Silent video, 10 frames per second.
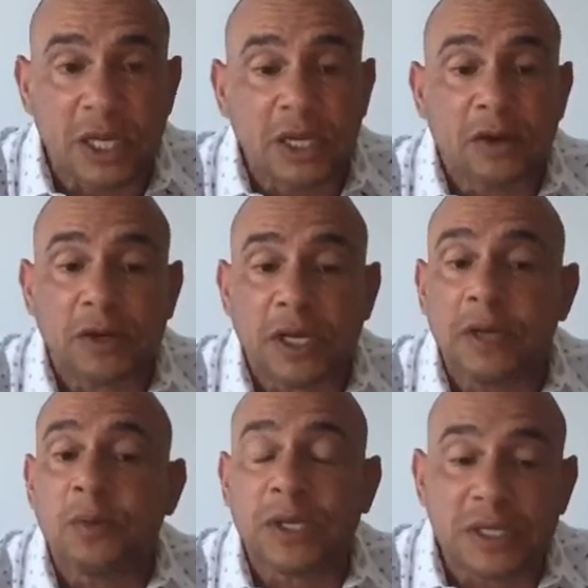Okay,
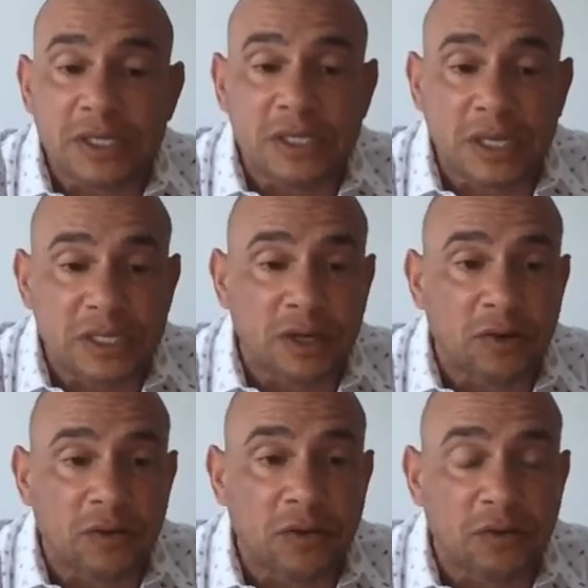we can discuss that
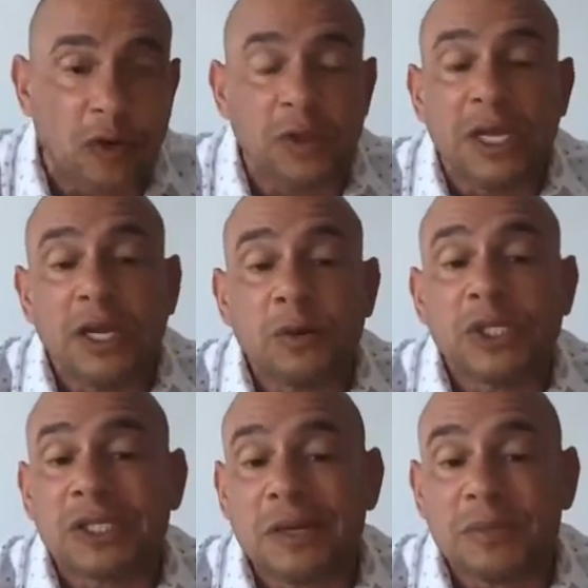over the phone. We
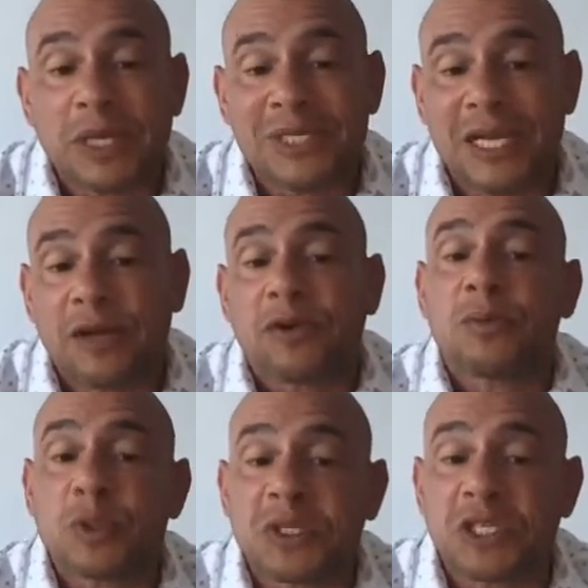sometimes cater
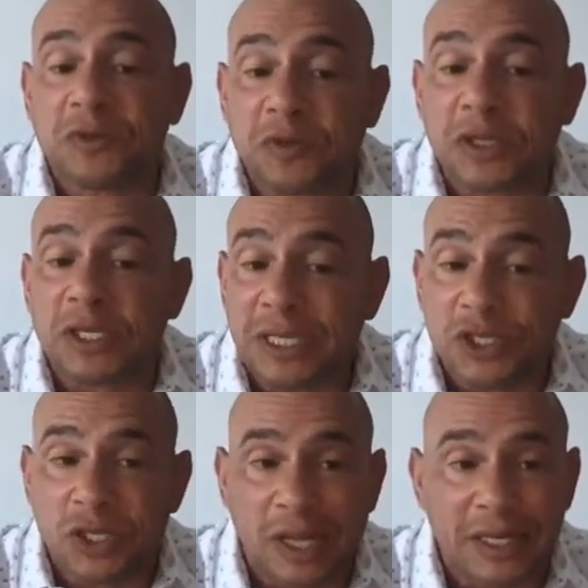them specifically to
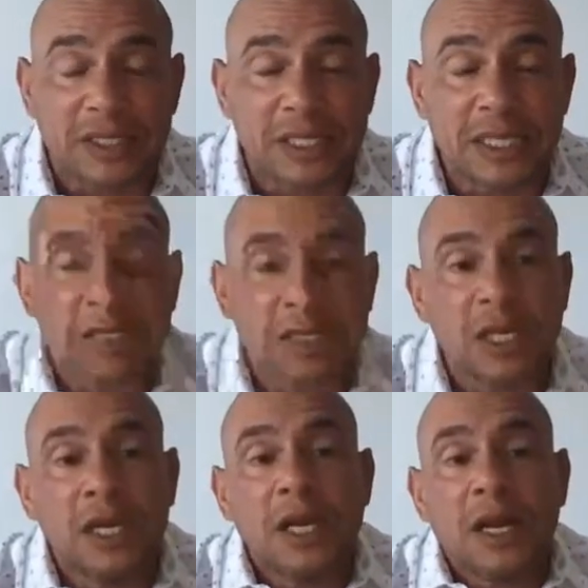each client's needs.
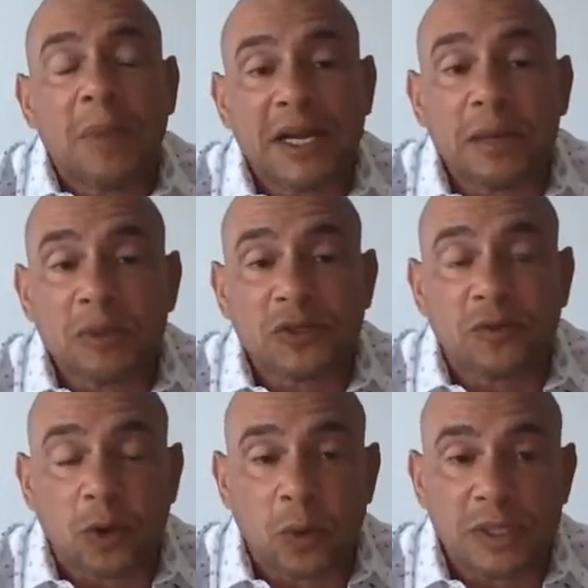My number is
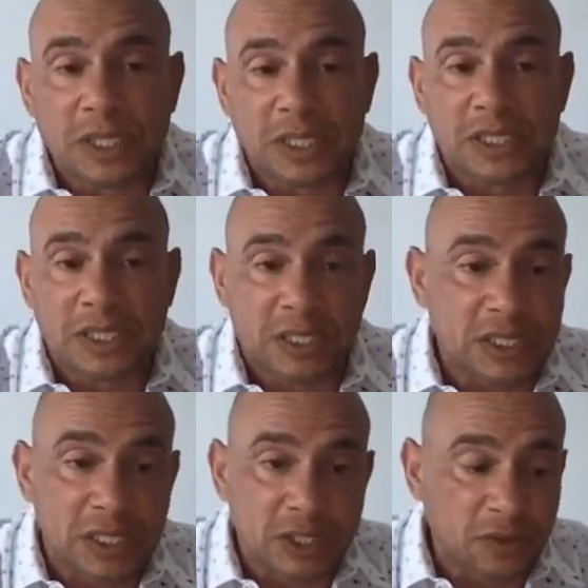
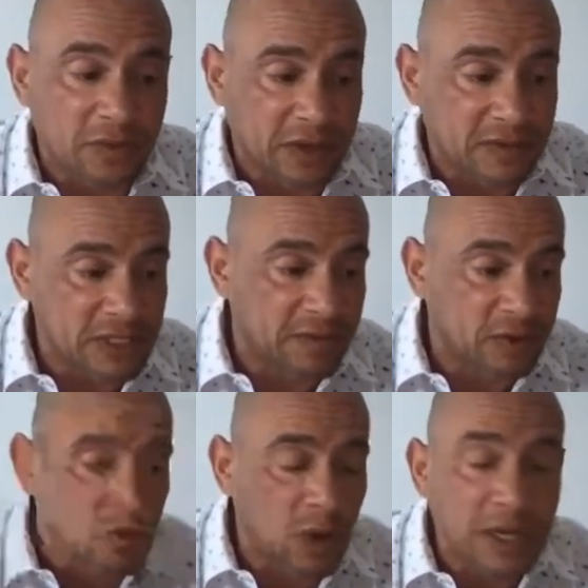
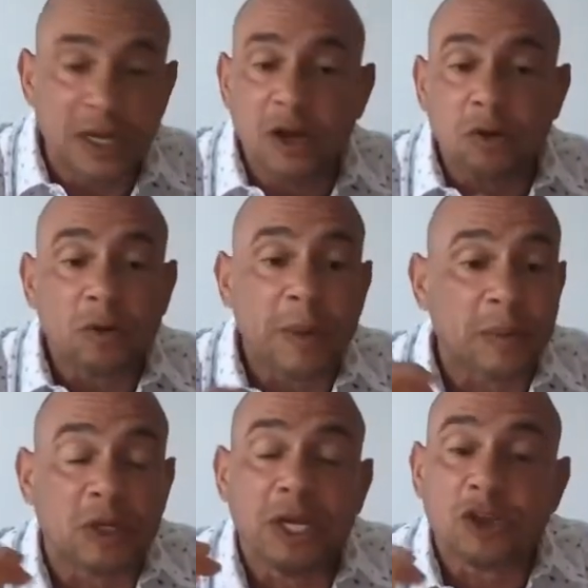416-662-5701.
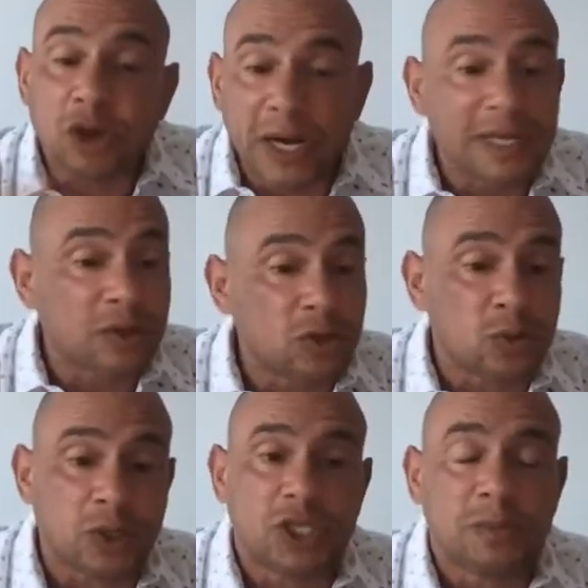Remember, try to get those
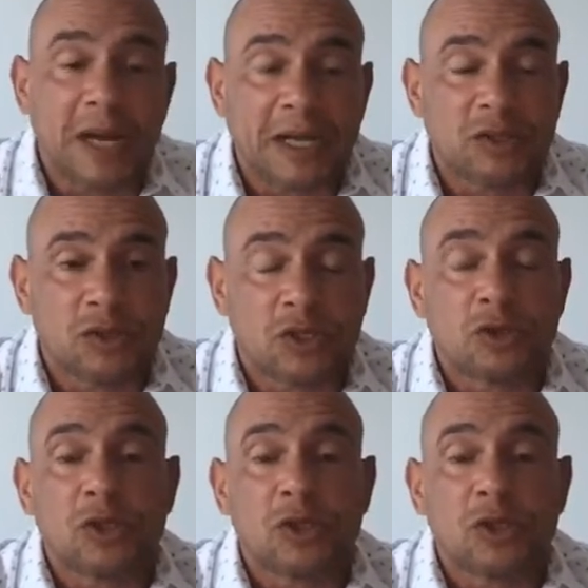worksheets back to us as soon as